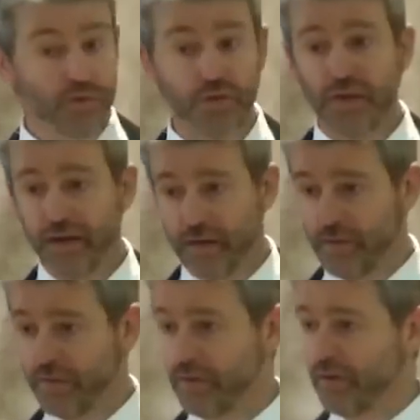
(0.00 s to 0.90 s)
to
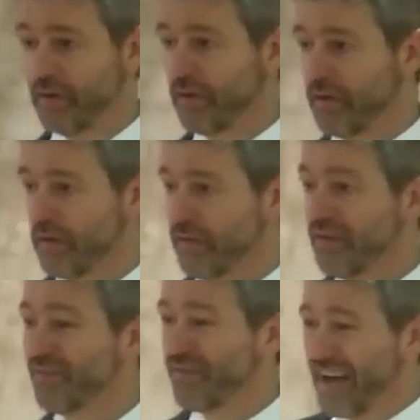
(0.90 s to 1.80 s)
theo,
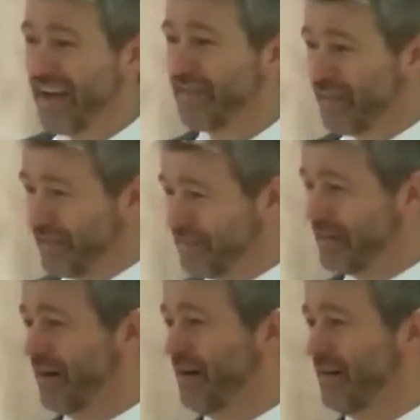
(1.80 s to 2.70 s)
the wrath of
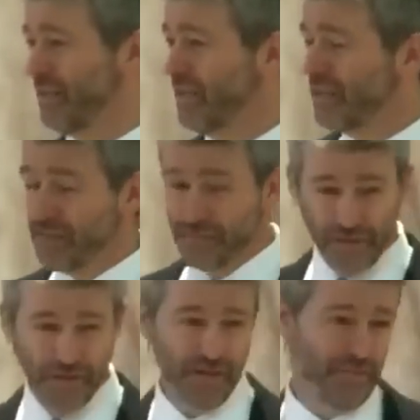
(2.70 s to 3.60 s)
God. The
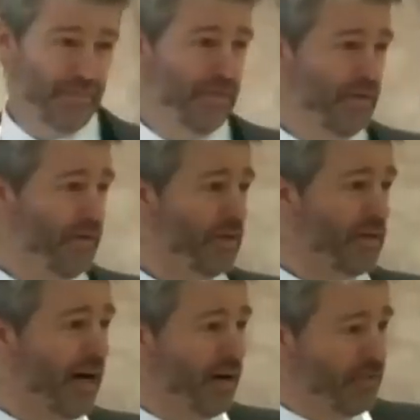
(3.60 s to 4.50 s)
verb,
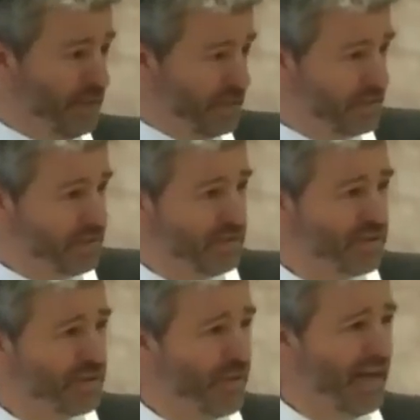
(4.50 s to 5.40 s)
orgao, means to
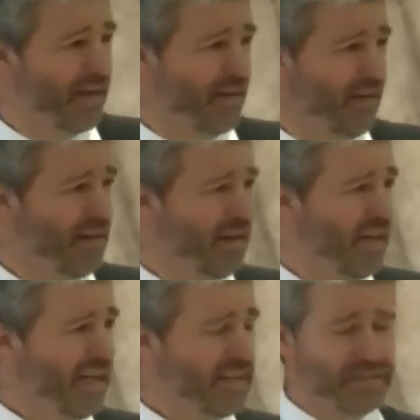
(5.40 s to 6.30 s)
swell.
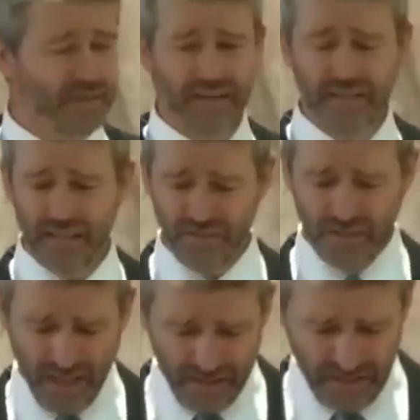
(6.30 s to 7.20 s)
It's not
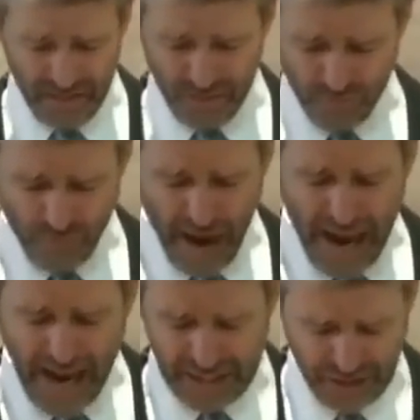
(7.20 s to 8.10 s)
this, this
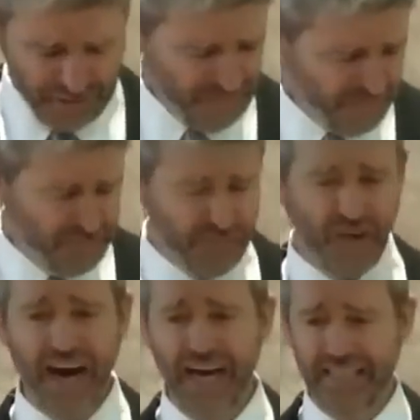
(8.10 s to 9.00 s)
rash,
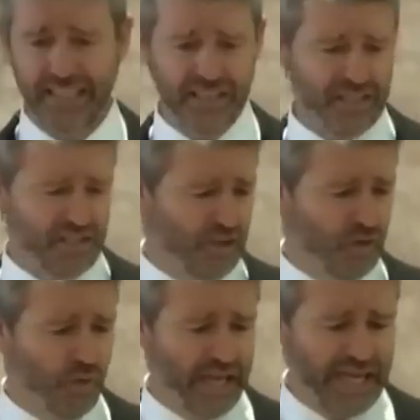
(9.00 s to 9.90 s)
violent,
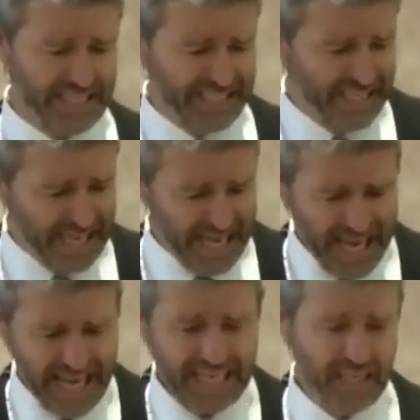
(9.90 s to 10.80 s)
quick
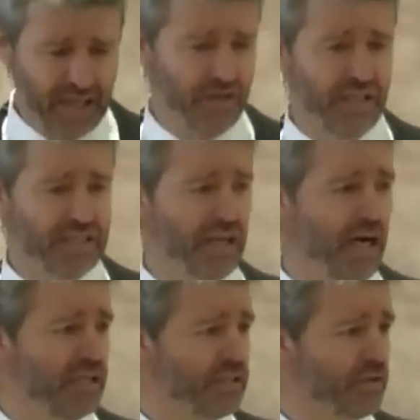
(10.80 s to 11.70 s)
anger that
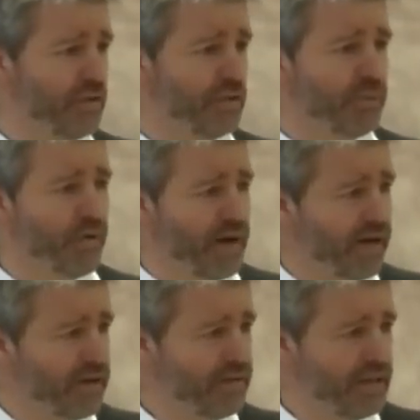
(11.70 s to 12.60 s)
God is going to pour
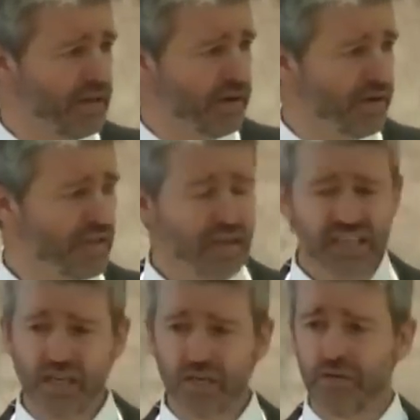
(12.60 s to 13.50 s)
out on the earth.
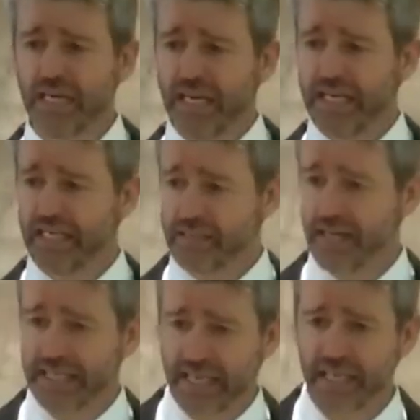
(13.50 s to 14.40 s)
No, it is
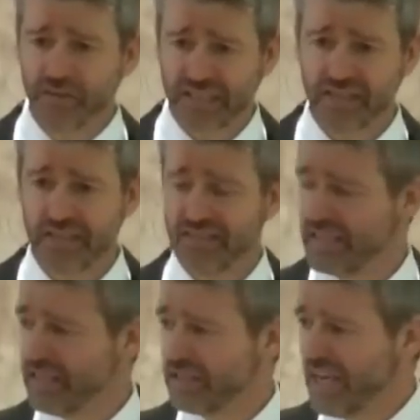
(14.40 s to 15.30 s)
like Hendrickson
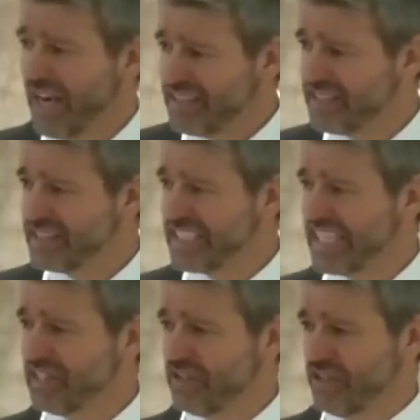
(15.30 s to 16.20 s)
says, a
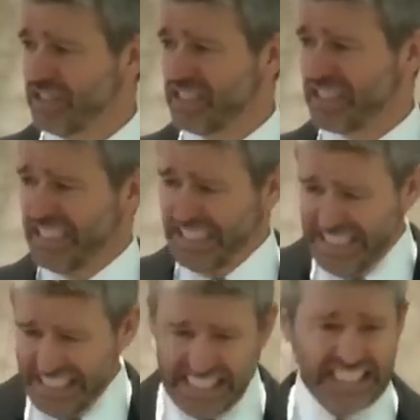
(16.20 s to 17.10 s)
settled
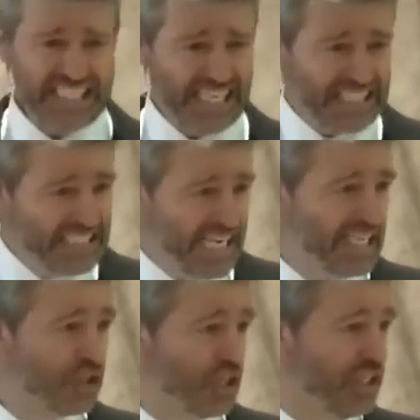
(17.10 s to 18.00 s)

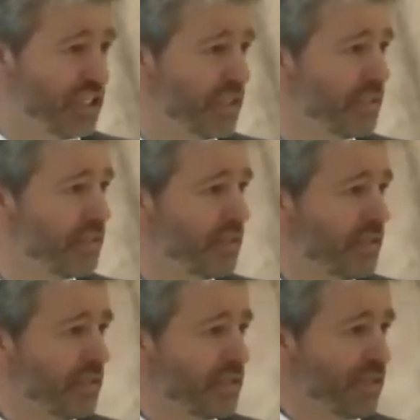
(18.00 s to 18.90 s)
indignation
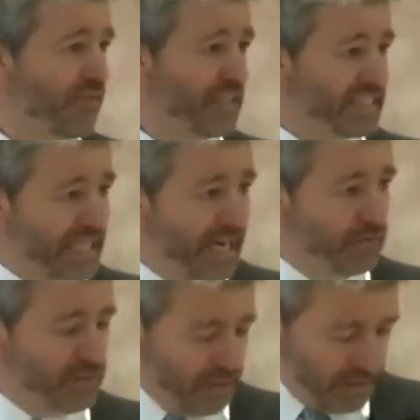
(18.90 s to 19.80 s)
that for
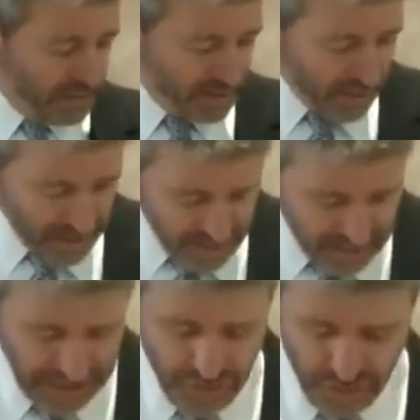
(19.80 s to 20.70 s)
countless
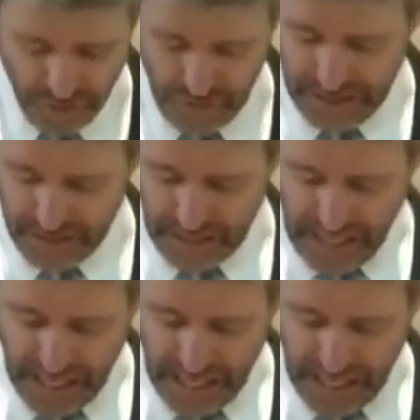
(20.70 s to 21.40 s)
centuries